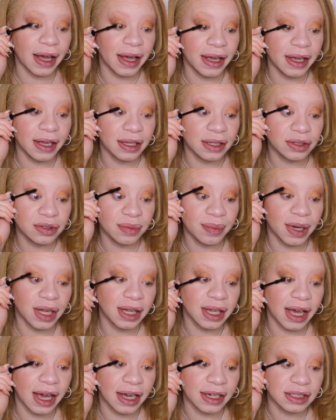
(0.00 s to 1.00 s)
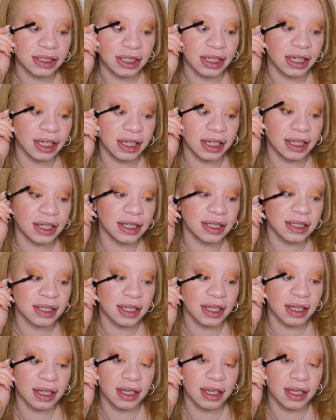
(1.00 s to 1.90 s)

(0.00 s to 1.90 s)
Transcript: it to my lashes.